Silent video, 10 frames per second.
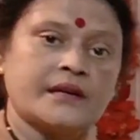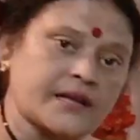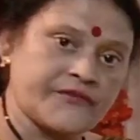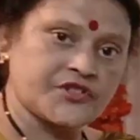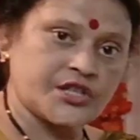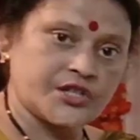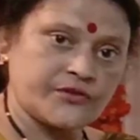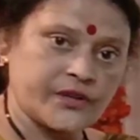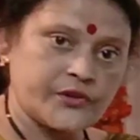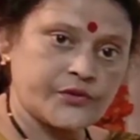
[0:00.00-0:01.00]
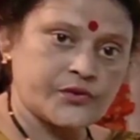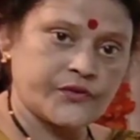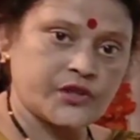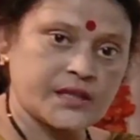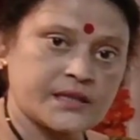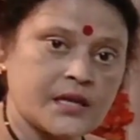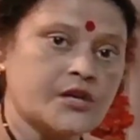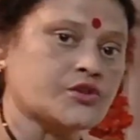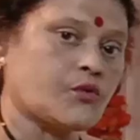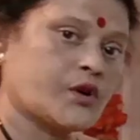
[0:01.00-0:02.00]
Rough sheet you will use for this.
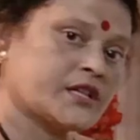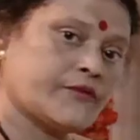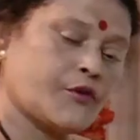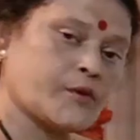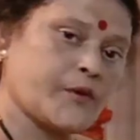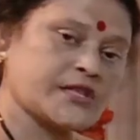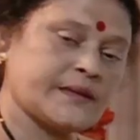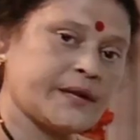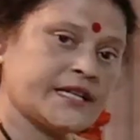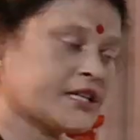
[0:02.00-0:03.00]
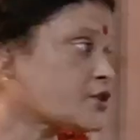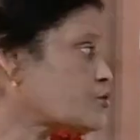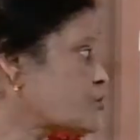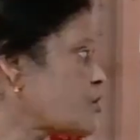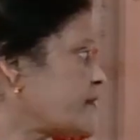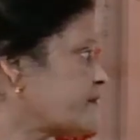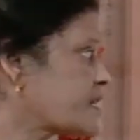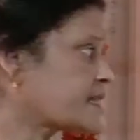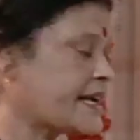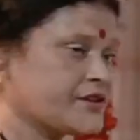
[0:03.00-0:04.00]
So what are the 4 possibilities to solve
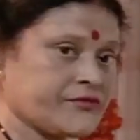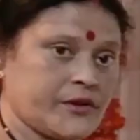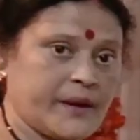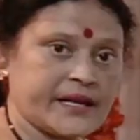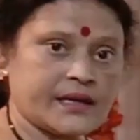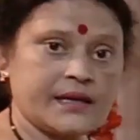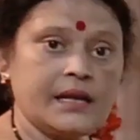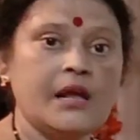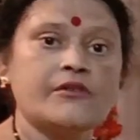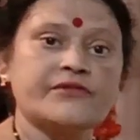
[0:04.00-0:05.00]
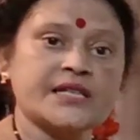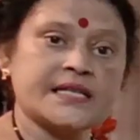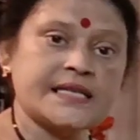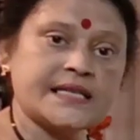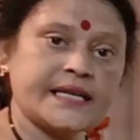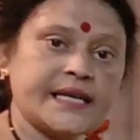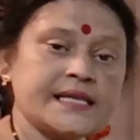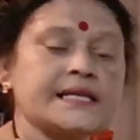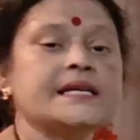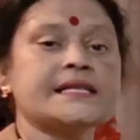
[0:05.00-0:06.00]
this kind of numerical? First in
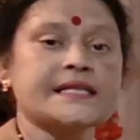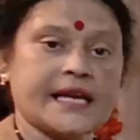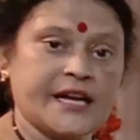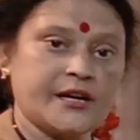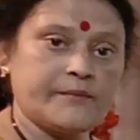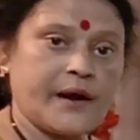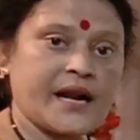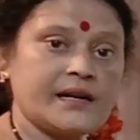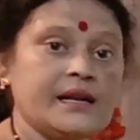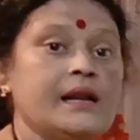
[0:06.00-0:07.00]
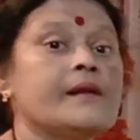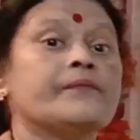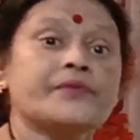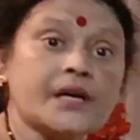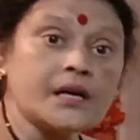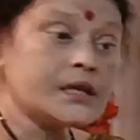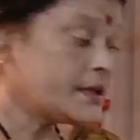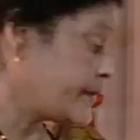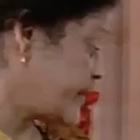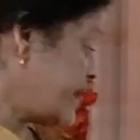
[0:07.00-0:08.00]
series, second in parallel,
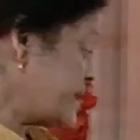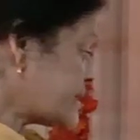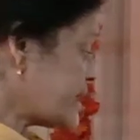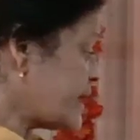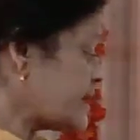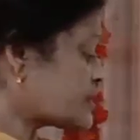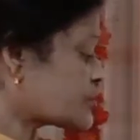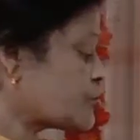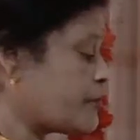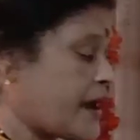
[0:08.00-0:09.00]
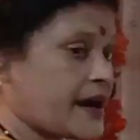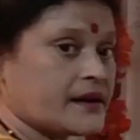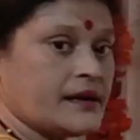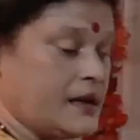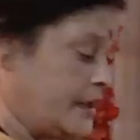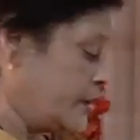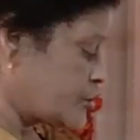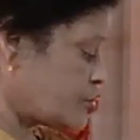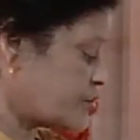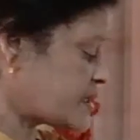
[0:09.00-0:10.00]
third in series, 2 parallel,
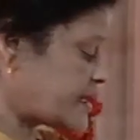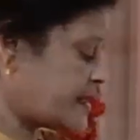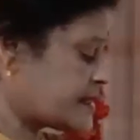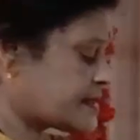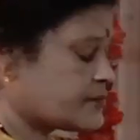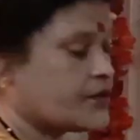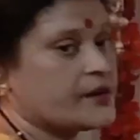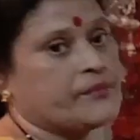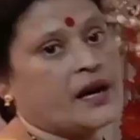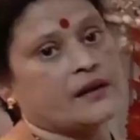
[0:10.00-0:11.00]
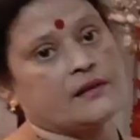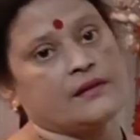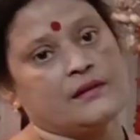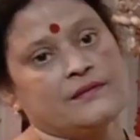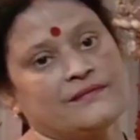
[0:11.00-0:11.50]
2 series, 1 parallel.